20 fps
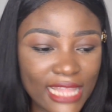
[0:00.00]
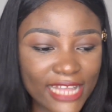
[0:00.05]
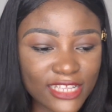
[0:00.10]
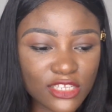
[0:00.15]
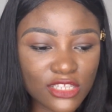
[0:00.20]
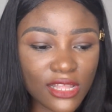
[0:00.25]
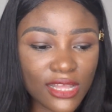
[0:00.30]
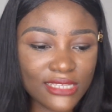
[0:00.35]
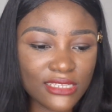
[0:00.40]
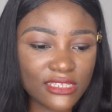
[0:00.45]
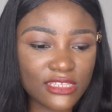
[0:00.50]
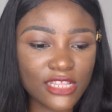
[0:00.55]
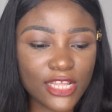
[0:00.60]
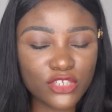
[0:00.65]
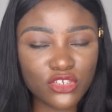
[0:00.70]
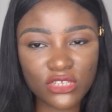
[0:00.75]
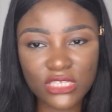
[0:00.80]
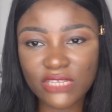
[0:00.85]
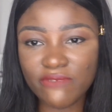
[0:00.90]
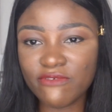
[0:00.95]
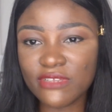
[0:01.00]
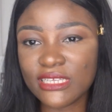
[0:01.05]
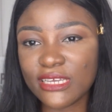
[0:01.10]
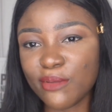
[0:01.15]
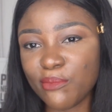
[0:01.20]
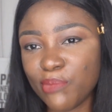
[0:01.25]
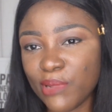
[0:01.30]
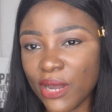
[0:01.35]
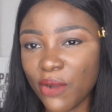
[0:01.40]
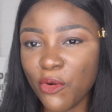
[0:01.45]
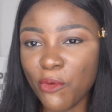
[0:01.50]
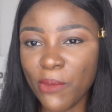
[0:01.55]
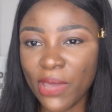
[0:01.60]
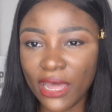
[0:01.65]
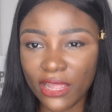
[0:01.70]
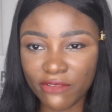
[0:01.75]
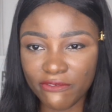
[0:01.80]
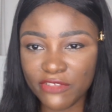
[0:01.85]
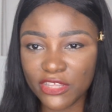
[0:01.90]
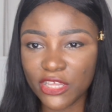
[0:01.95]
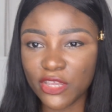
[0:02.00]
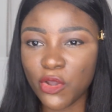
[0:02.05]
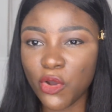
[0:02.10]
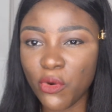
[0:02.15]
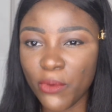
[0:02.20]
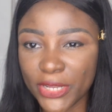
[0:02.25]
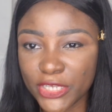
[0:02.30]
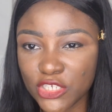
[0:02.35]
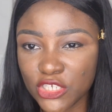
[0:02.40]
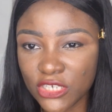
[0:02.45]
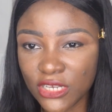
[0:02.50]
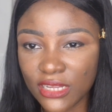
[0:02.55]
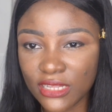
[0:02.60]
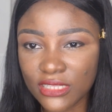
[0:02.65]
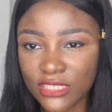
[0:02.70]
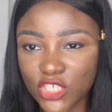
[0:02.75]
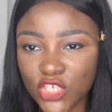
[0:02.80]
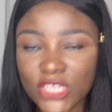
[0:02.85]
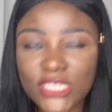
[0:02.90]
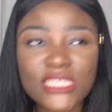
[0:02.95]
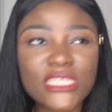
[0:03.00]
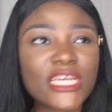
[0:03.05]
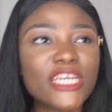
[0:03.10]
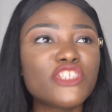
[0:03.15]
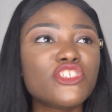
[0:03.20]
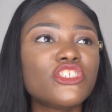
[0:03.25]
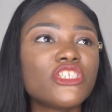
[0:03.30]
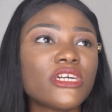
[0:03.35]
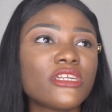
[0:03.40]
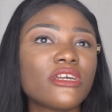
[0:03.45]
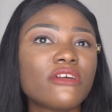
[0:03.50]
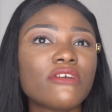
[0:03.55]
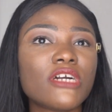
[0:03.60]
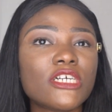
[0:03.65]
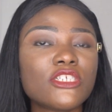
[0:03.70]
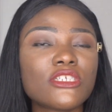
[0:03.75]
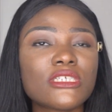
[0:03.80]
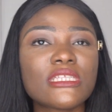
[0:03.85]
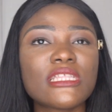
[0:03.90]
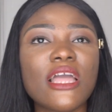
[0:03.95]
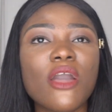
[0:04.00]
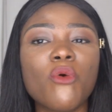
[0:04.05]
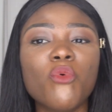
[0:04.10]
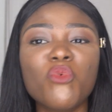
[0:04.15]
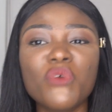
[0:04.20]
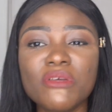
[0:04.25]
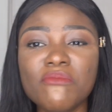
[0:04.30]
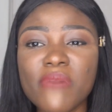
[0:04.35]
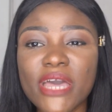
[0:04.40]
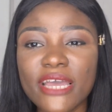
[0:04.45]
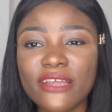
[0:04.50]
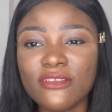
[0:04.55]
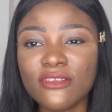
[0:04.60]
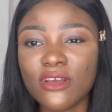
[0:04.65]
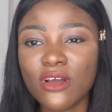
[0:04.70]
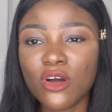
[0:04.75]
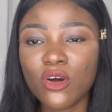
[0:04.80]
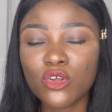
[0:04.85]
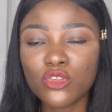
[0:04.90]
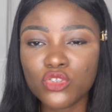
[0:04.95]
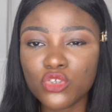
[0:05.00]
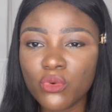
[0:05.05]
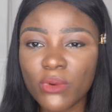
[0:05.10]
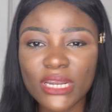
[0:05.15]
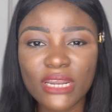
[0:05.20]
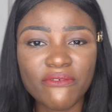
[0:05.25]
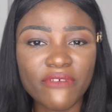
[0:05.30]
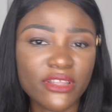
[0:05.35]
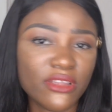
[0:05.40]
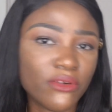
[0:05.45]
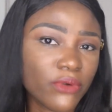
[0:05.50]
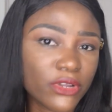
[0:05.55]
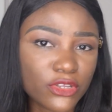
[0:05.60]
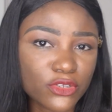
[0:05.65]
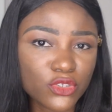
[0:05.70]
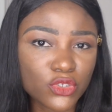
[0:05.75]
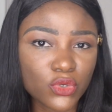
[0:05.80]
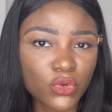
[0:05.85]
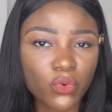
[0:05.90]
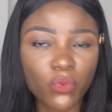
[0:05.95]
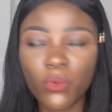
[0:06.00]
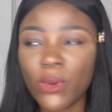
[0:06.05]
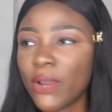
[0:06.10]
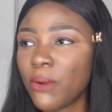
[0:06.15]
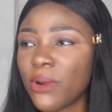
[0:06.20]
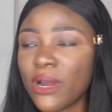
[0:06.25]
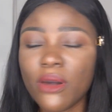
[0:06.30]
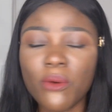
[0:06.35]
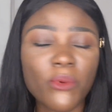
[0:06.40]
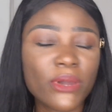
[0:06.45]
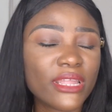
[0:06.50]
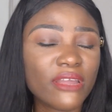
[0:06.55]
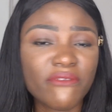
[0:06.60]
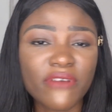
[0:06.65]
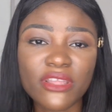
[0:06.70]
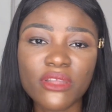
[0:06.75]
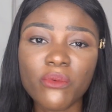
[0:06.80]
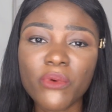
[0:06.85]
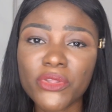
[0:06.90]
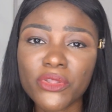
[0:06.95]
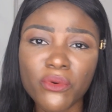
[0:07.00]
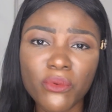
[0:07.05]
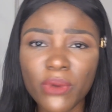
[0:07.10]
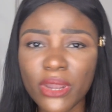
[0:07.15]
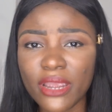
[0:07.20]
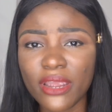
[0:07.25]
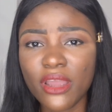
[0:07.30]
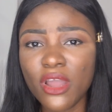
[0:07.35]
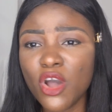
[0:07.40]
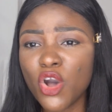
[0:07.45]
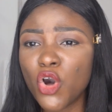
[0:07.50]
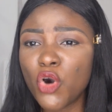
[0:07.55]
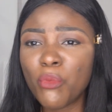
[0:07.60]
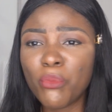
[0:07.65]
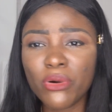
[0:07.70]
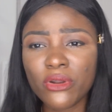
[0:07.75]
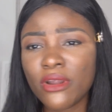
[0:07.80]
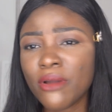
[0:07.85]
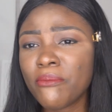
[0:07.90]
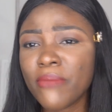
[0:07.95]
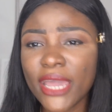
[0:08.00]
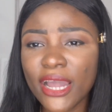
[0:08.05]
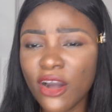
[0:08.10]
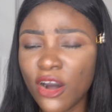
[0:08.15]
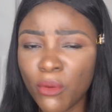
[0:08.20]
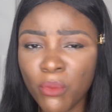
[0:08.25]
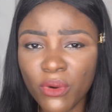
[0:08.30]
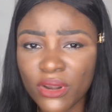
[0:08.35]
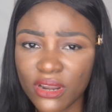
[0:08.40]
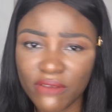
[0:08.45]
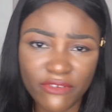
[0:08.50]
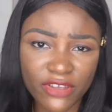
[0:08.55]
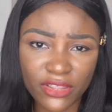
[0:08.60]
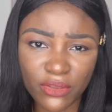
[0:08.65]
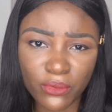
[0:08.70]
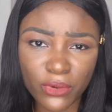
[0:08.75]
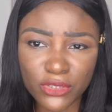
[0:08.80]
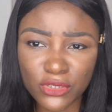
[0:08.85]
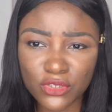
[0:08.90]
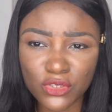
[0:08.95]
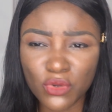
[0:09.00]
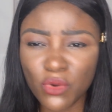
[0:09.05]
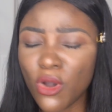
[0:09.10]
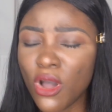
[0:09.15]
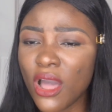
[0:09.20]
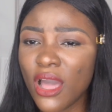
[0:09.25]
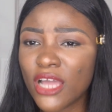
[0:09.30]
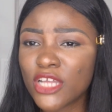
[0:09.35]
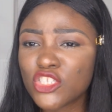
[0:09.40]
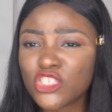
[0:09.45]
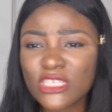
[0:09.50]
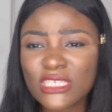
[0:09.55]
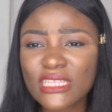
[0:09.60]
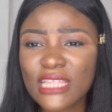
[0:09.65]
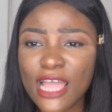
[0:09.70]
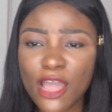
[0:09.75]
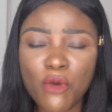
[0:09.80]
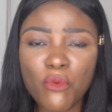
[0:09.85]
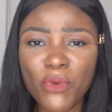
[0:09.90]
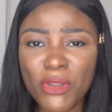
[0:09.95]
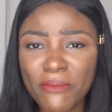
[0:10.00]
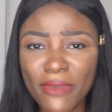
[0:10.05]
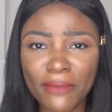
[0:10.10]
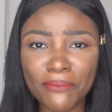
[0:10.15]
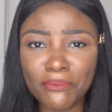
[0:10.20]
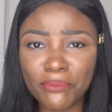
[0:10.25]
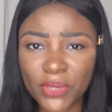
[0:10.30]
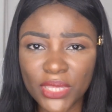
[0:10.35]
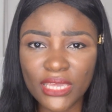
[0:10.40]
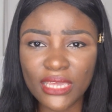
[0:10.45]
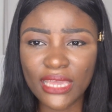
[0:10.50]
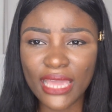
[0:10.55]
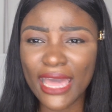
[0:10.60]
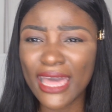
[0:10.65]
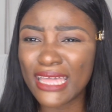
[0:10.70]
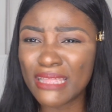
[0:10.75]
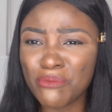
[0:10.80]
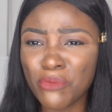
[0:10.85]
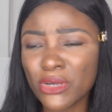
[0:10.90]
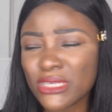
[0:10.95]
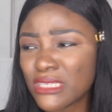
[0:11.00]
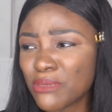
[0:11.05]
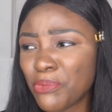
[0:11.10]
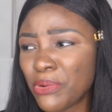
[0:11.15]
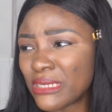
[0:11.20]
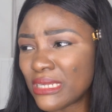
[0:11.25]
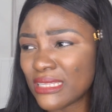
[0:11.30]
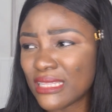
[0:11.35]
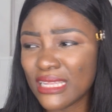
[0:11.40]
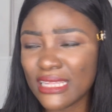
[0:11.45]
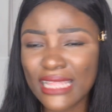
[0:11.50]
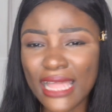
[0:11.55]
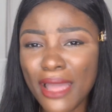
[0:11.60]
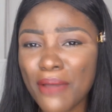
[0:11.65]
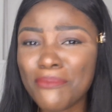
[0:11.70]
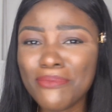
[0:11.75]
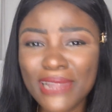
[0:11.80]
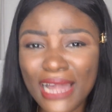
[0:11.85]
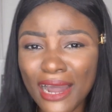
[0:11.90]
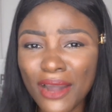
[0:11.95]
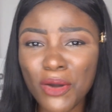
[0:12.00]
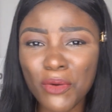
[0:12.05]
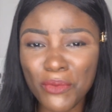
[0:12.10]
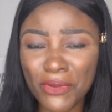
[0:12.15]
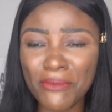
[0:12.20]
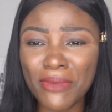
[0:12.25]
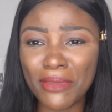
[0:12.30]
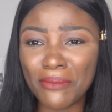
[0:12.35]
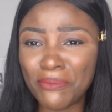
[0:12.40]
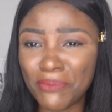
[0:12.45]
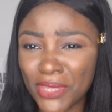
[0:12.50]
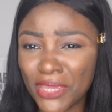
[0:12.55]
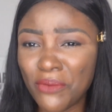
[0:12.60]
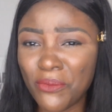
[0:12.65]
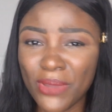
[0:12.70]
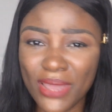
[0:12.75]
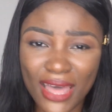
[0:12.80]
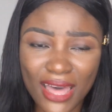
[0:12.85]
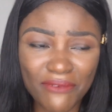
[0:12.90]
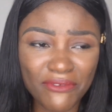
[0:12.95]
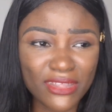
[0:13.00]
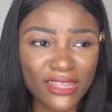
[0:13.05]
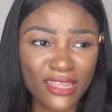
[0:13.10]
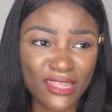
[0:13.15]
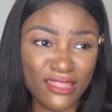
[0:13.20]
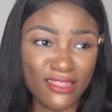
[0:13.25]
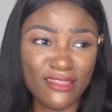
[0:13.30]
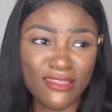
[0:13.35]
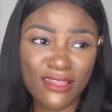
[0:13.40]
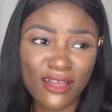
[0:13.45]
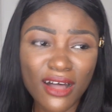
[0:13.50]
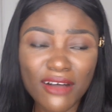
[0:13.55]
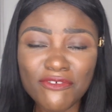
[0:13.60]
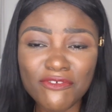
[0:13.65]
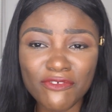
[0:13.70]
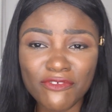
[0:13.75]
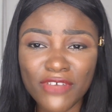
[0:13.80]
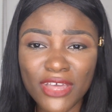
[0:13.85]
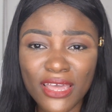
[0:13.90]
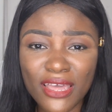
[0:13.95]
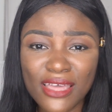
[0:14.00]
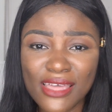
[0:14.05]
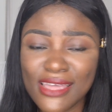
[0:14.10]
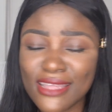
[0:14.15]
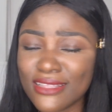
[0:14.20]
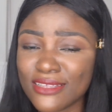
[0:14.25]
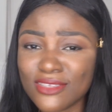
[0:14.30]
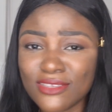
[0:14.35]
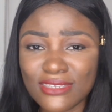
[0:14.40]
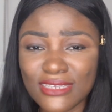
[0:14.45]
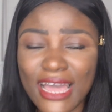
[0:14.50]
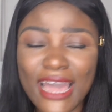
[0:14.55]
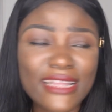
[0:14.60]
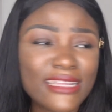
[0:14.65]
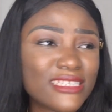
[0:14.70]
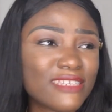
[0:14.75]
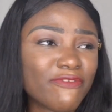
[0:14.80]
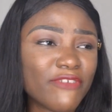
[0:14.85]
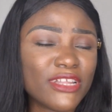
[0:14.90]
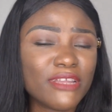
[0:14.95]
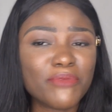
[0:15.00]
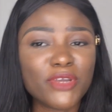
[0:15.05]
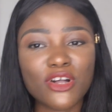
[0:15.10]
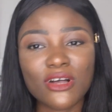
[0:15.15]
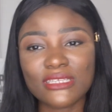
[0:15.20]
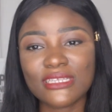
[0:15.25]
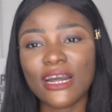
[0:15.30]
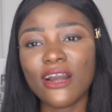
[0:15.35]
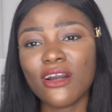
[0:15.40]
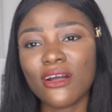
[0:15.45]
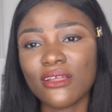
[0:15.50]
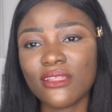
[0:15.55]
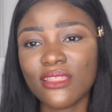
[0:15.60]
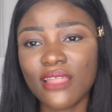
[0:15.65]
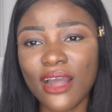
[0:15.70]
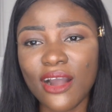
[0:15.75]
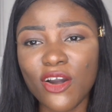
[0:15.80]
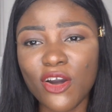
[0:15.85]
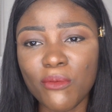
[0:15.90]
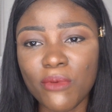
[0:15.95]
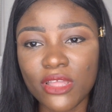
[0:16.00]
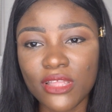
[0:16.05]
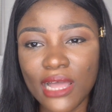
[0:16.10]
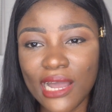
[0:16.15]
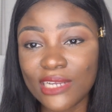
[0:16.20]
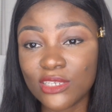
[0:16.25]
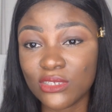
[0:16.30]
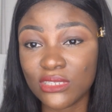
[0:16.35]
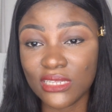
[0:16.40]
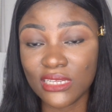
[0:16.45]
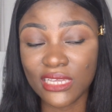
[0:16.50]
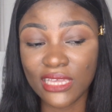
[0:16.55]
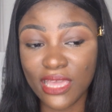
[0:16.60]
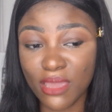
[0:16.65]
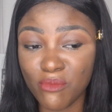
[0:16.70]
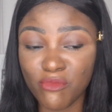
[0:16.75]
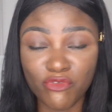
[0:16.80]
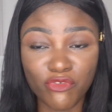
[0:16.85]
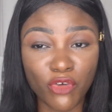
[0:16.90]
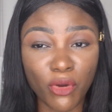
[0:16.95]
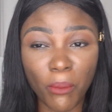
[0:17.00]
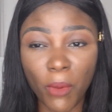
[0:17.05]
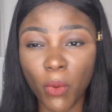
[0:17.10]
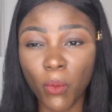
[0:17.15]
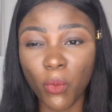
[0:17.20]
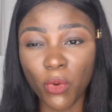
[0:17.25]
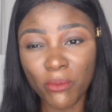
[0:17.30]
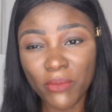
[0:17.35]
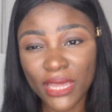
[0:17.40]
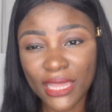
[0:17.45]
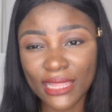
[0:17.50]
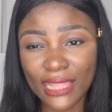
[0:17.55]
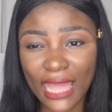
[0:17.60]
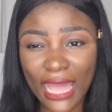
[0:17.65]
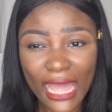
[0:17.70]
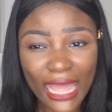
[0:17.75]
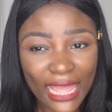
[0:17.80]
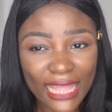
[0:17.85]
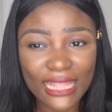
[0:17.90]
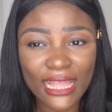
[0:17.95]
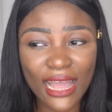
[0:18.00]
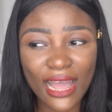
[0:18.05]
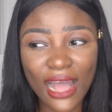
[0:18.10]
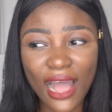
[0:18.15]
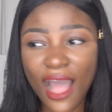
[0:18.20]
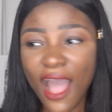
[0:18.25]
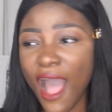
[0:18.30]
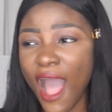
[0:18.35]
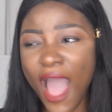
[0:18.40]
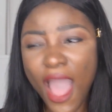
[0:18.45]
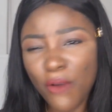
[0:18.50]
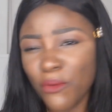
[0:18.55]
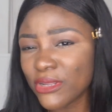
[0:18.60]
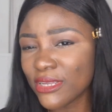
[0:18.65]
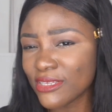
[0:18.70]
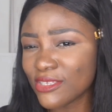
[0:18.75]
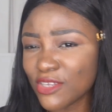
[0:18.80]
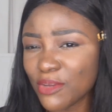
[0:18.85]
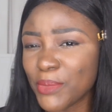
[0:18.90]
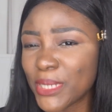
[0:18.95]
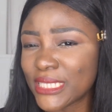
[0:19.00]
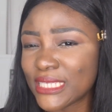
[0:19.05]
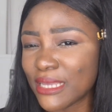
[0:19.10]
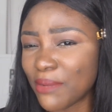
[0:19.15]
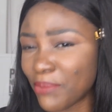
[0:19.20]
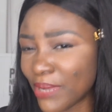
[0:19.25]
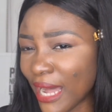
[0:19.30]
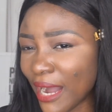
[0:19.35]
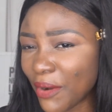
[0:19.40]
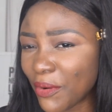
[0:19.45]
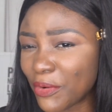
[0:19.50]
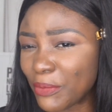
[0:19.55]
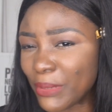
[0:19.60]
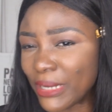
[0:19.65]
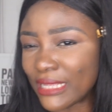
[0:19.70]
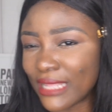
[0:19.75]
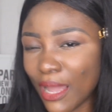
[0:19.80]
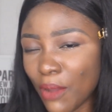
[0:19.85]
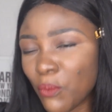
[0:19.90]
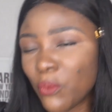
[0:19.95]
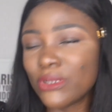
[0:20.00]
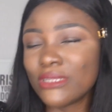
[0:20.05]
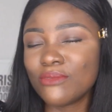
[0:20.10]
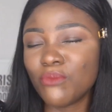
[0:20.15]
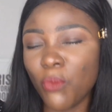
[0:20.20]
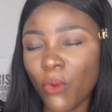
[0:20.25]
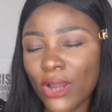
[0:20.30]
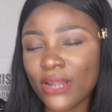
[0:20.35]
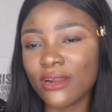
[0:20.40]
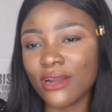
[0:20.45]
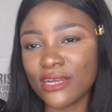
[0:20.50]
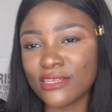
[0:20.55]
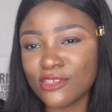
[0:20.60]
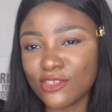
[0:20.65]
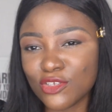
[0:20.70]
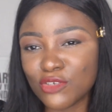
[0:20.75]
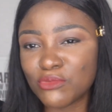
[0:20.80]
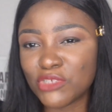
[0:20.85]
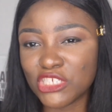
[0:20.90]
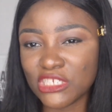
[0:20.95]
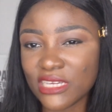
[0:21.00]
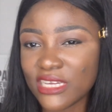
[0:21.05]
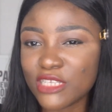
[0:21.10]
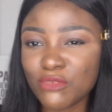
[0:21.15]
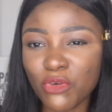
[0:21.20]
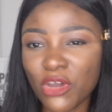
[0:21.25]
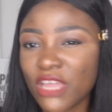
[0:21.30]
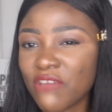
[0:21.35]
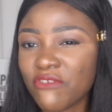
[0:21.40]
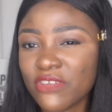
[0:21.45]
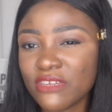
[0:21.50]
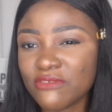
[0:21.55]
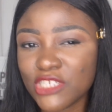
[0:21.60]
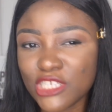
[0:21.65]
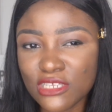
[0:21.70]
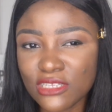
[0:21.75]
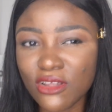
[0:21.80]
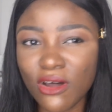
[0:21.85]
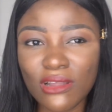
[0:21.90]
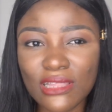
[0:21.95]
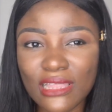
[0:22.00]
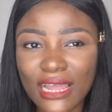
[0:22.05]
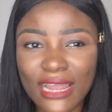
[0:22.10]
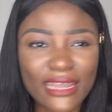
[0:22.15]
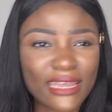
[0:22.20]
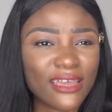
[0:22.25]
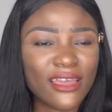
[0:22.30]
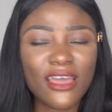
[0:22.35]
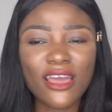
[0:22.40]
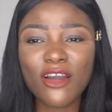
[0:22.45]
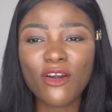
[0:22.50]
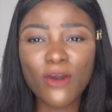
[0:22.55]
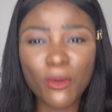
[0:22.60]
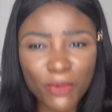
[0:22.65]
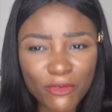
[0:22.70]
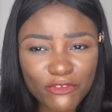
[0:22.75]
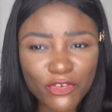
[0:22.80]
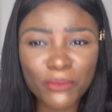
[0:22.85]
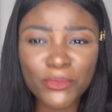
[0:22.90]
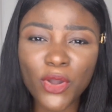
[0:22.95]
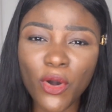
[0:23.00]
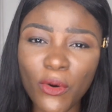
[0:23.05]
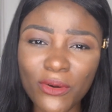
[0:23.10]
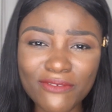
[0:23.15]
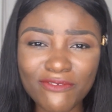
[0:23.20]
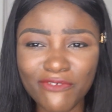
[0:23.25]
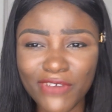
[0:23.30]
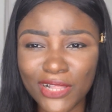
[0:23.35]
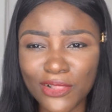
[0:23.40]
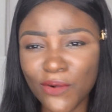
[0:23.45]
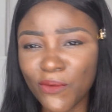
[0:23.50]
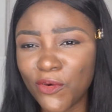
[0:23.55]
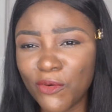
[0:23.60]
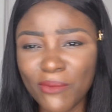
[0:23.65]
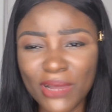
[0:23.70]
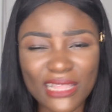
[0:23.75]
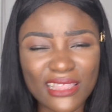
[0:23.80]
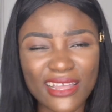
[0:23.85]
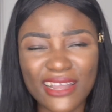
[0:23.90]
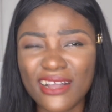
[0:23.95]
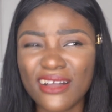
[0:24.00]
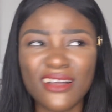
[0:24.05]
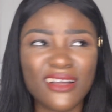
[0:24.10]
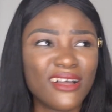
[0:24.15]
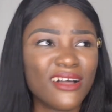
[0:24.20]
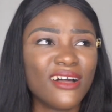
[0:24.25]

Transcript: let's just even take black women out of the equation. Just in general, just let women do whatever they want to do, wear whatever they want to wear, put on makeup, whatever they want to do. Just let women be, and most importantly, let black women be. We have it enough in the society. And it's funny because that comment actually came from a woman, and I would assume it's a black woman. I would want to assume she is, but even if she's not, like, coming from your own fellow woman, like